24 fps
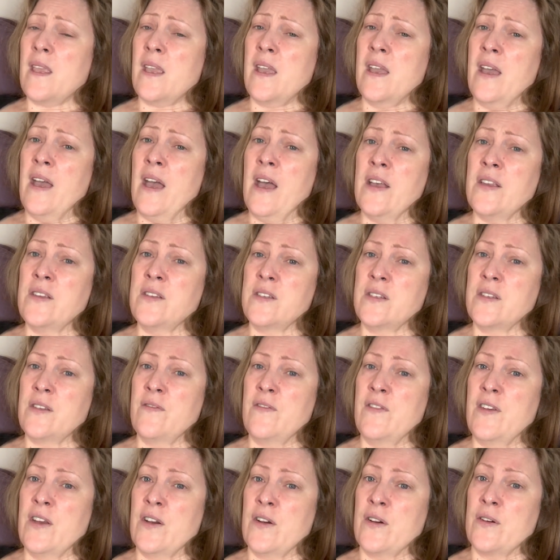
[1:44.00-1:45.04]
has
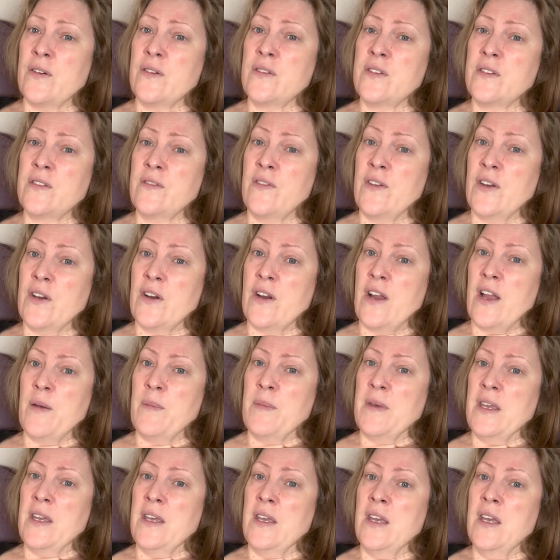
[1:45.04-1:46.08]
severe
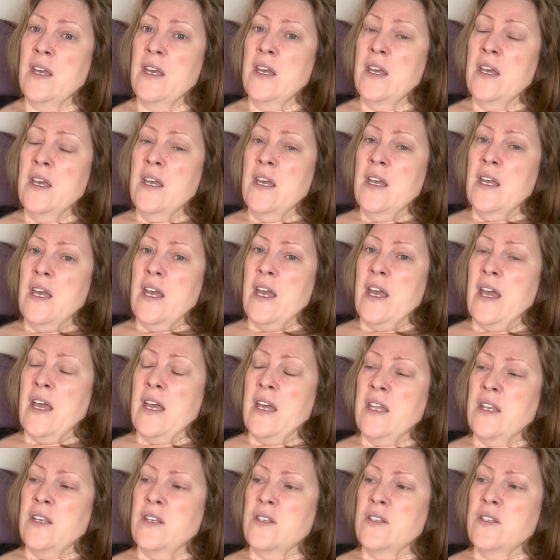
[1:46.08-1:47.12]
ME,
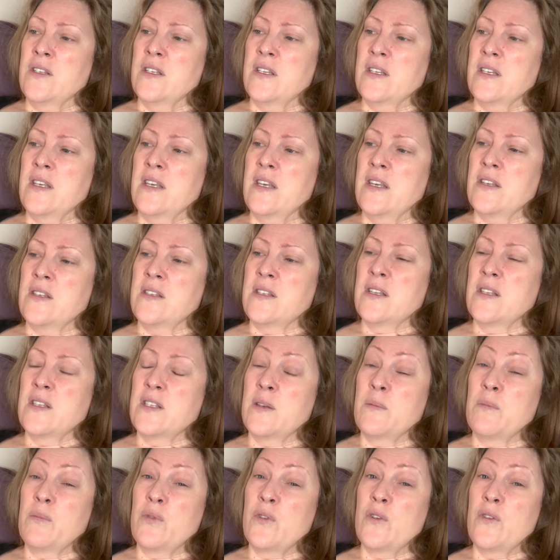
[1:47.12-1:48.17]
and he has
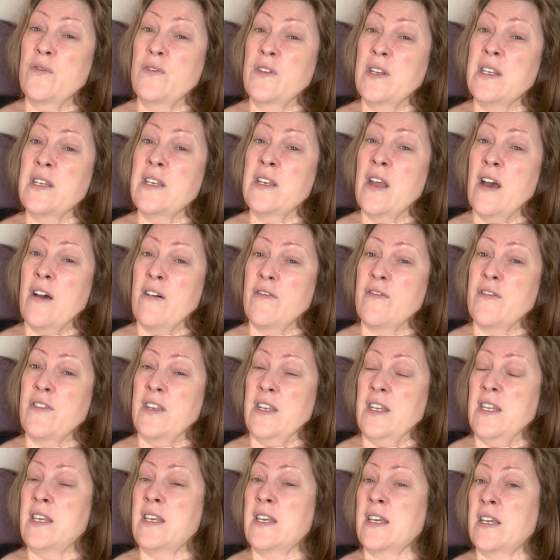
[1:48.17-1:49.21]
since improved enough
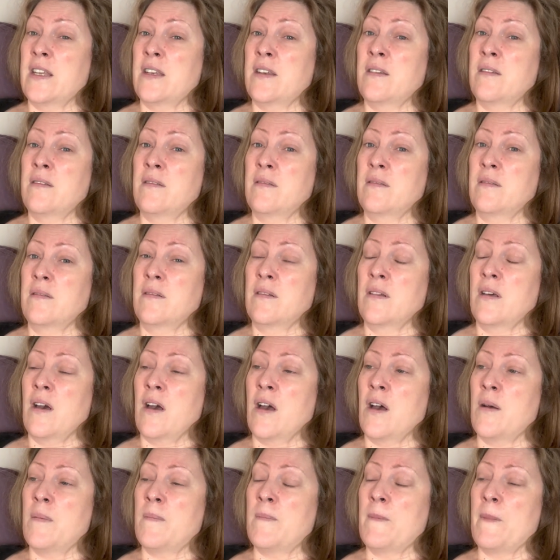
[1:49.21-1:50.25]
that he can
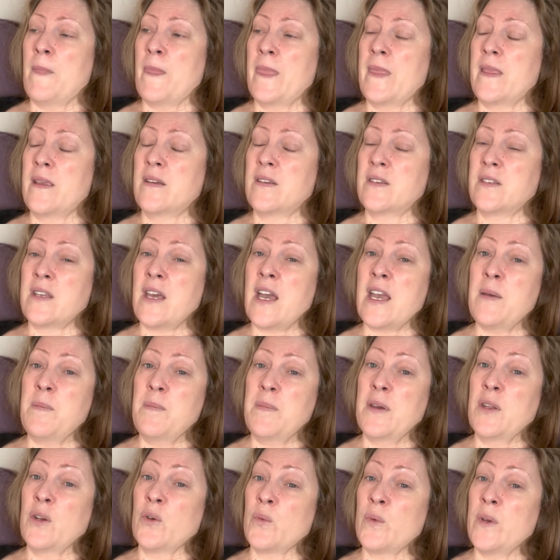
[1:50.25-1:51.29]

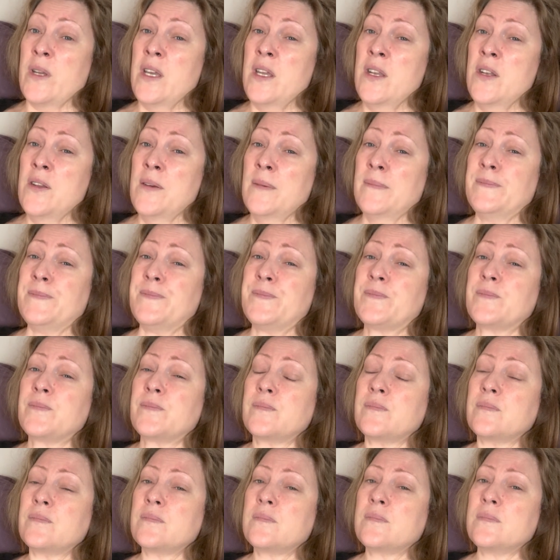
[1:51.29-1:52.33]
type and read
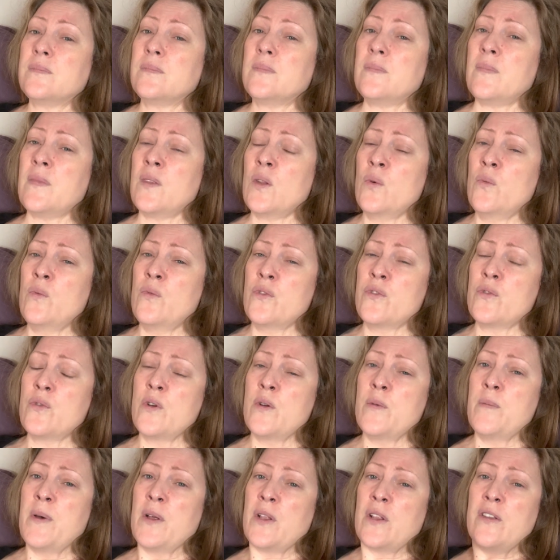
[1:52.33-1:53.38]

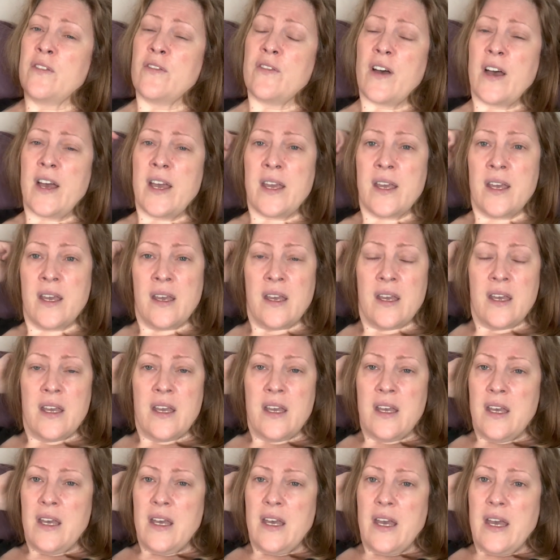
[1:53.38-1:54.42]
through Abilify.
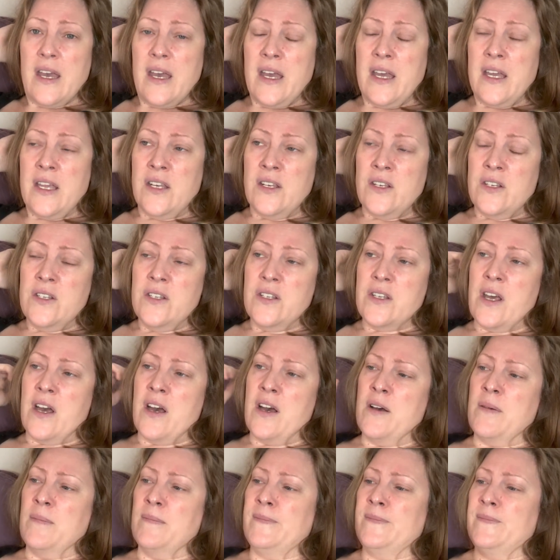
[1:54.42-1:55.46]
And
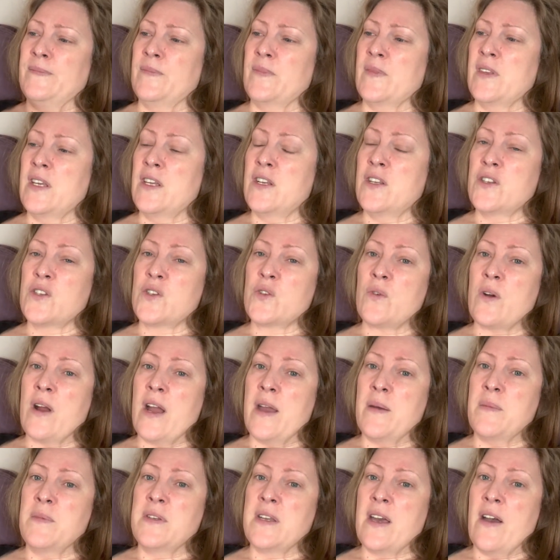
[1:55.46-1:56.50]
he
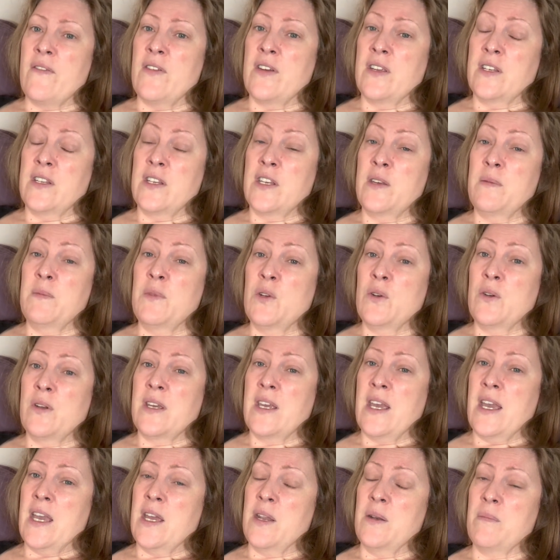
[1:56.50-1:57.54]
described having to
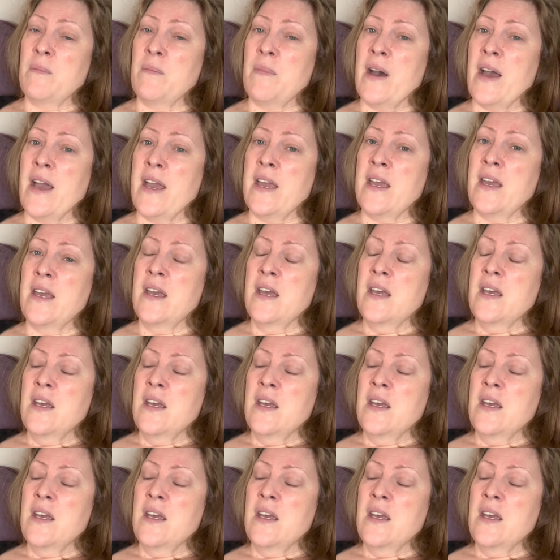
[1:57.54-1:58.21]
communicate by